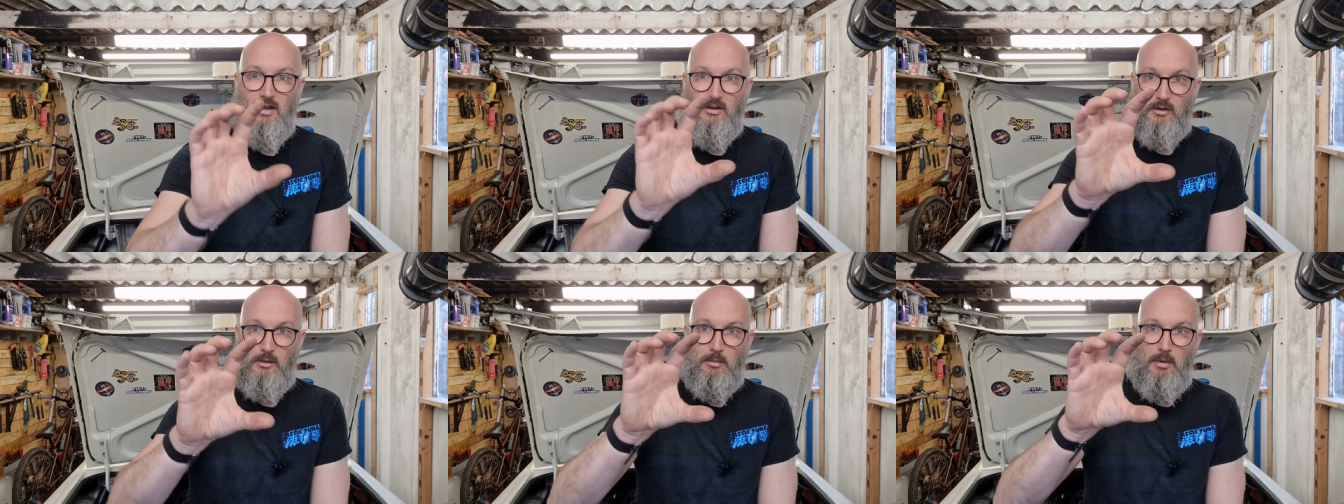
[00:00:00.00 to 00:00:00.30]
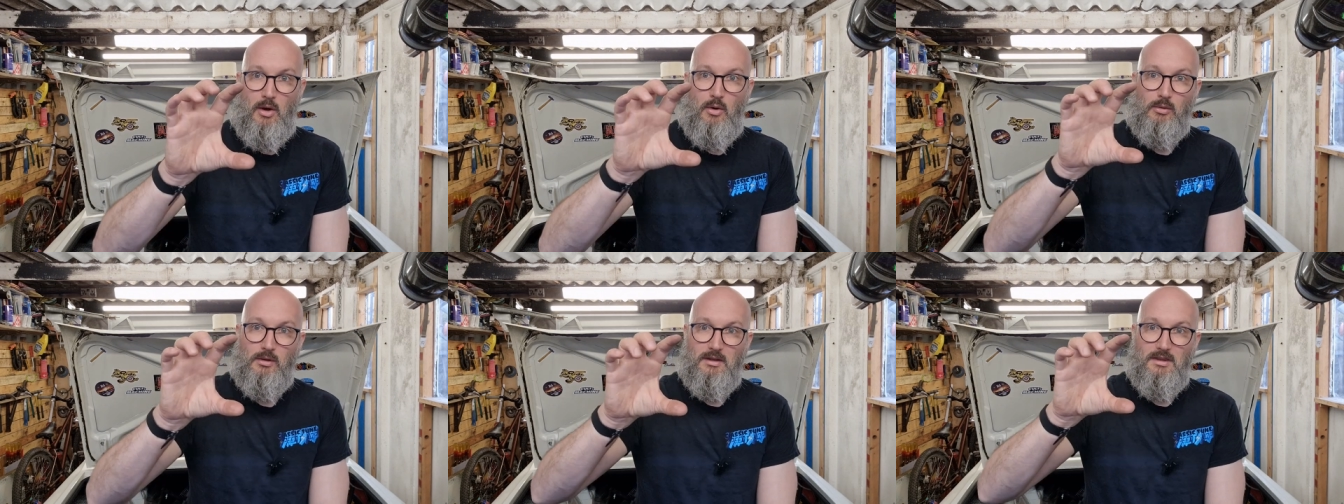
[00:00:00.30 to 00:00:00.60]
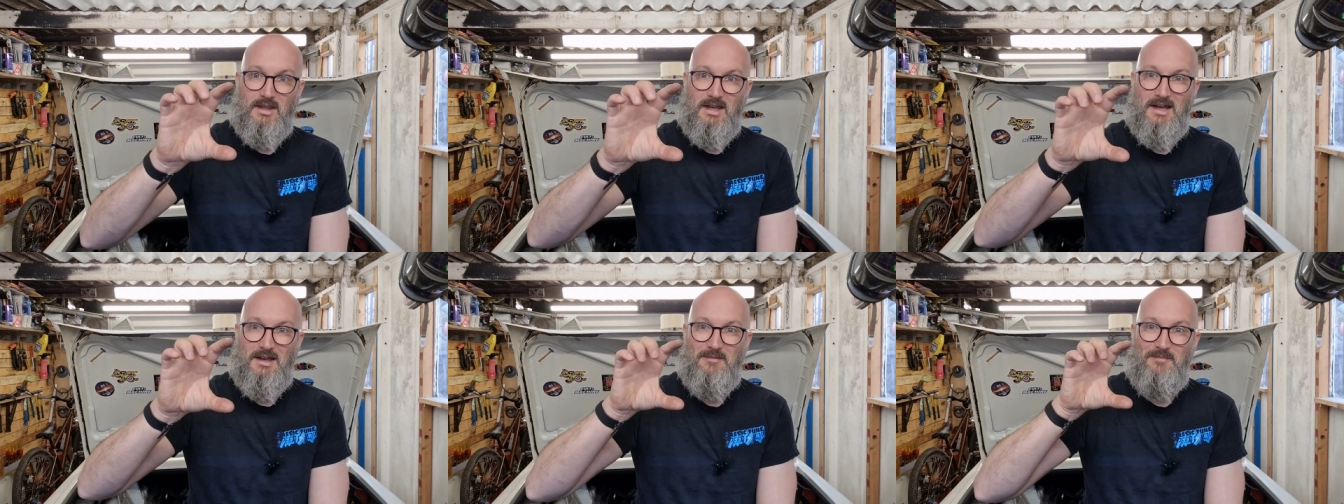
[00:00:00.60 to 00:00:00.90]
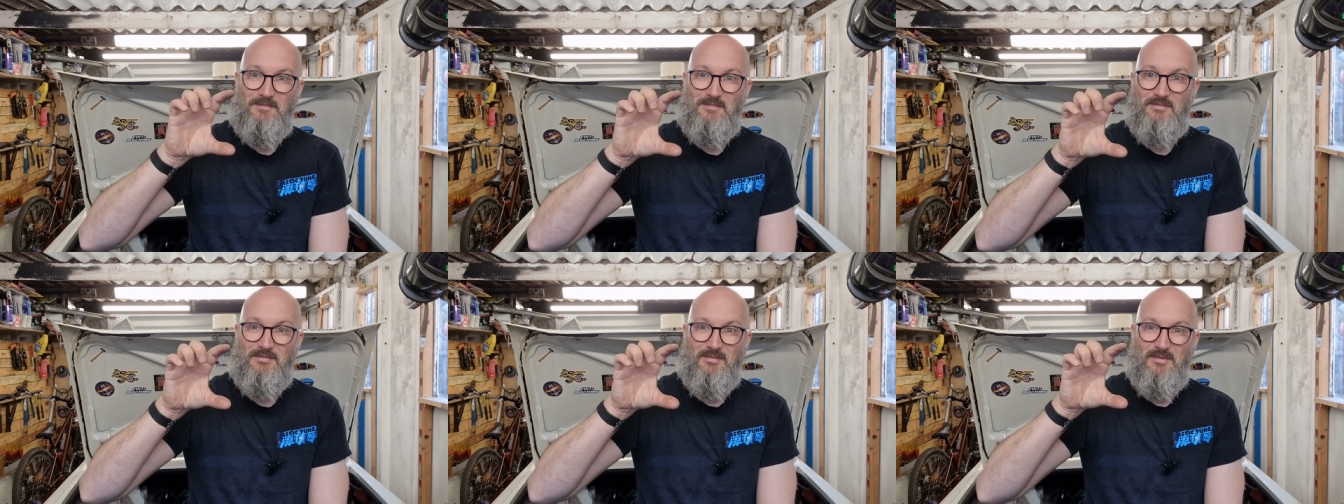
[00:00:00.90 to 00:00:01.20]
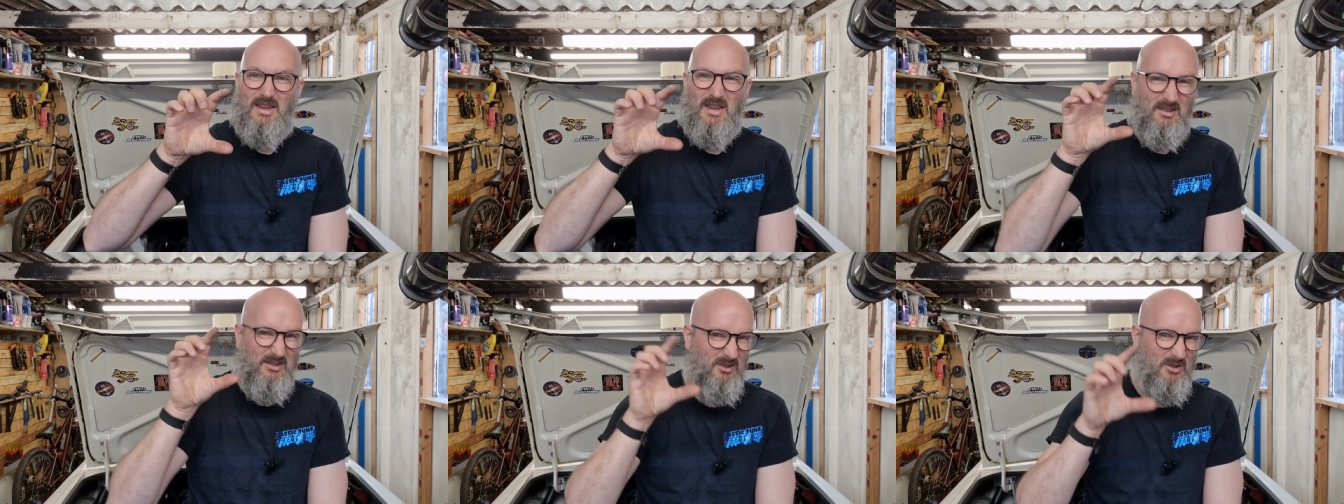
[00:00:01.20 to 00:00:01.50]
a little bowl in there,
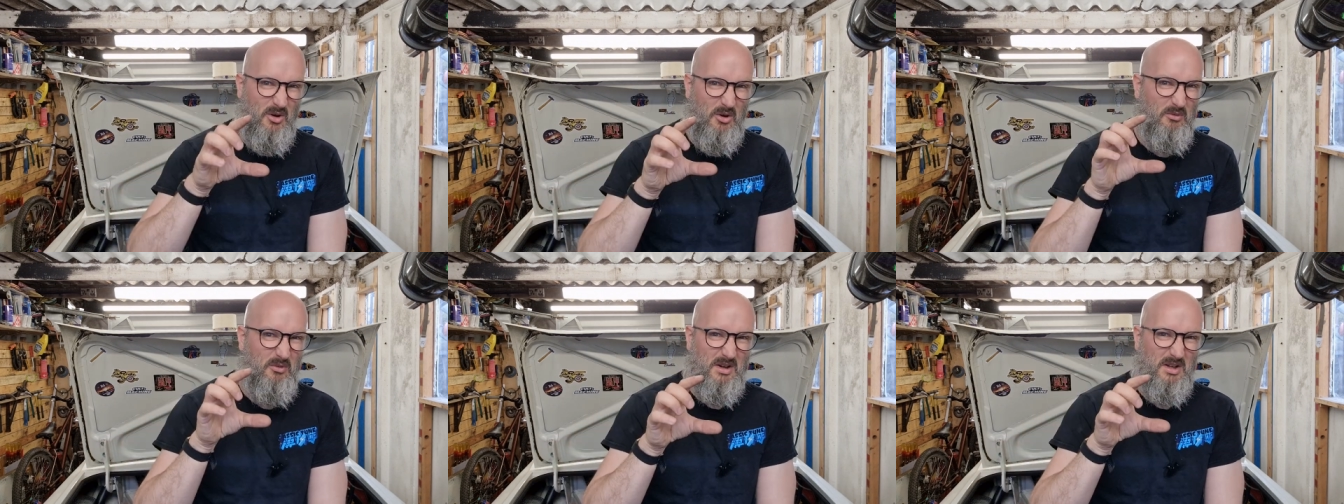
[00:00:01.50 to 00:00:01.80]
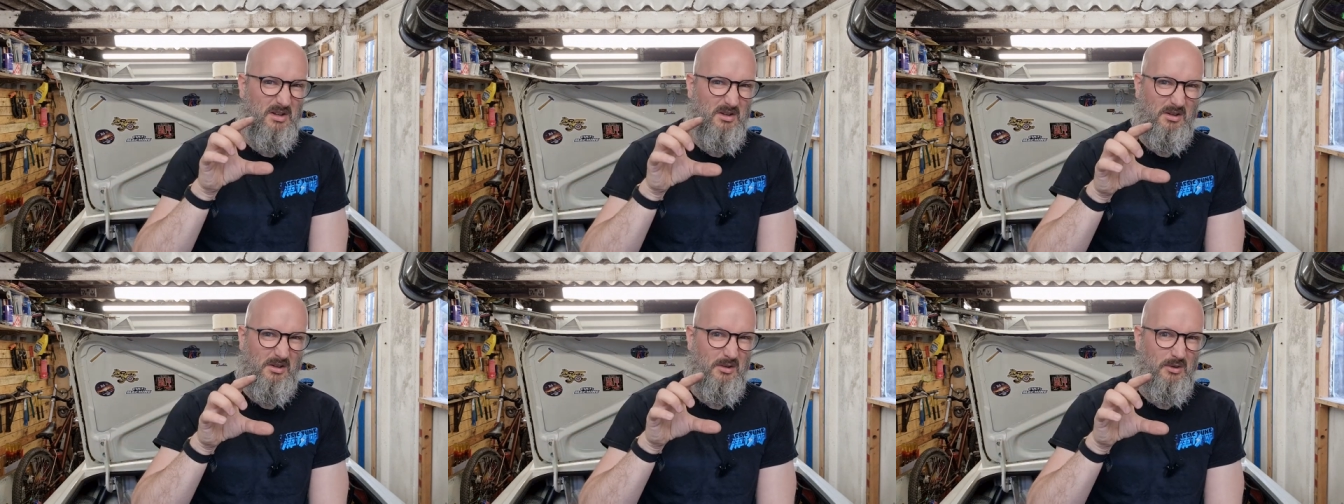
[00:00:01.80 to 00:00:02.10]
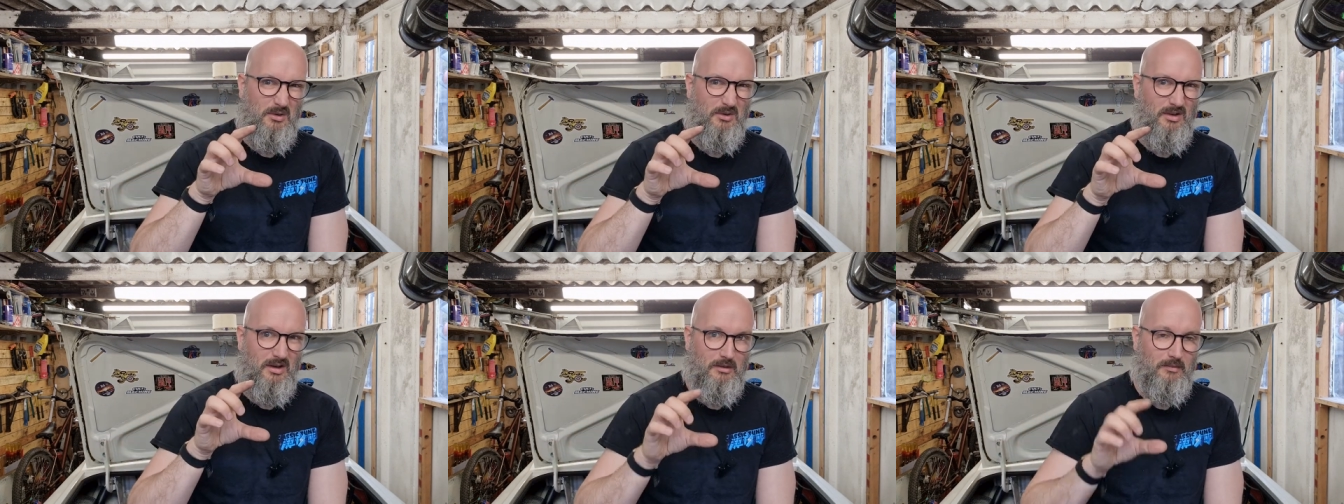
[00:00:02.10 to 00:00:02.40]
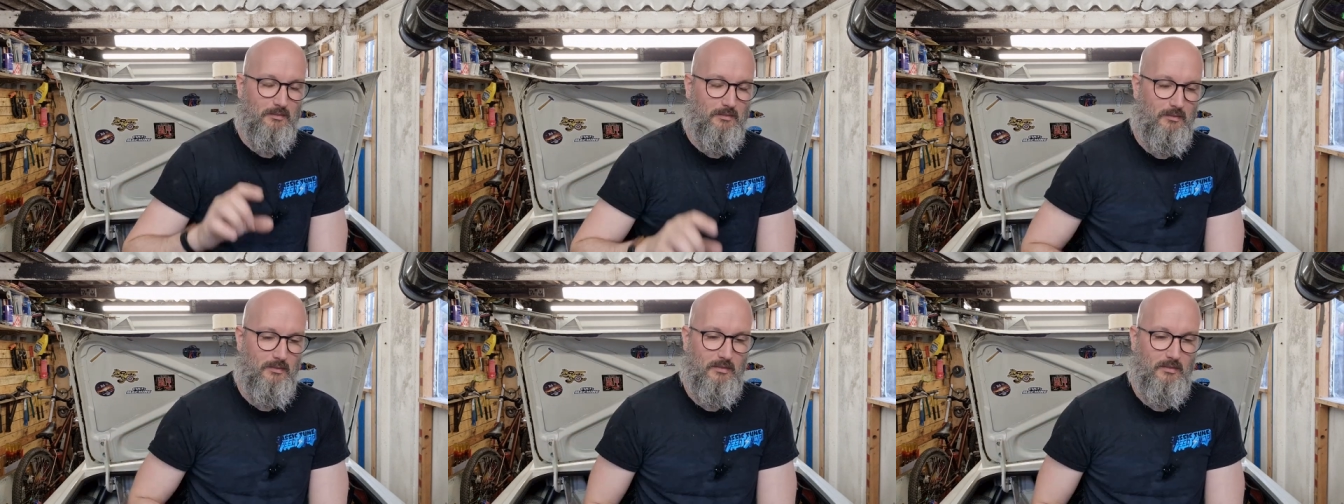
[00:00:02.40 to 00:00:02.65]
it's not really going to lose it.